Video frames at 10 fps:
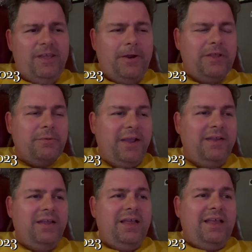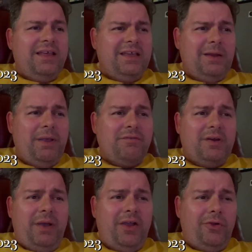anyway, end up having
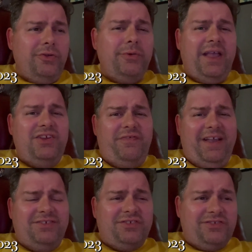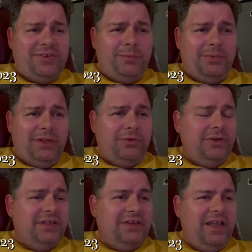to buy a whole new HVAC system
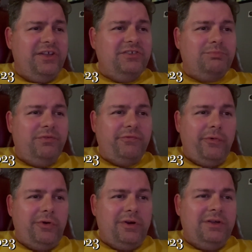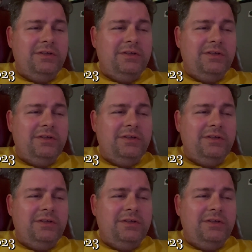literally days before